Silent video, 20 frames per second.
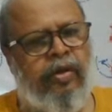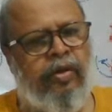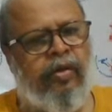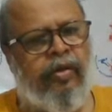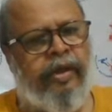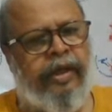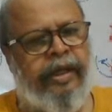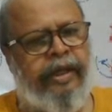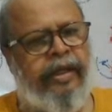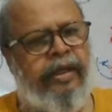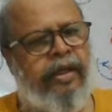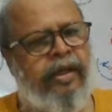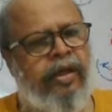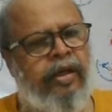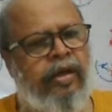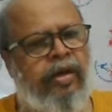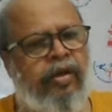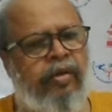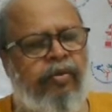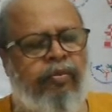Okay,
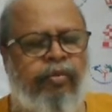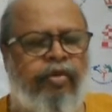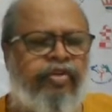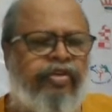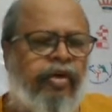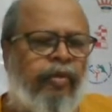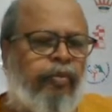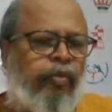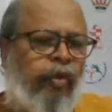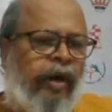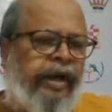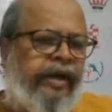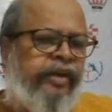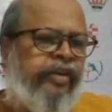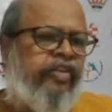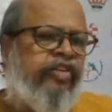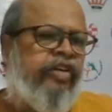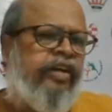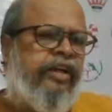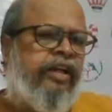Bishop White
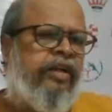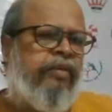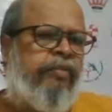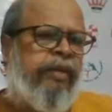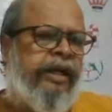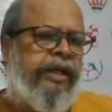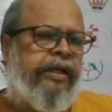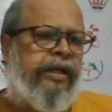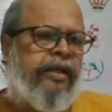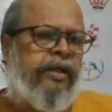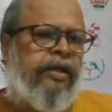is little better.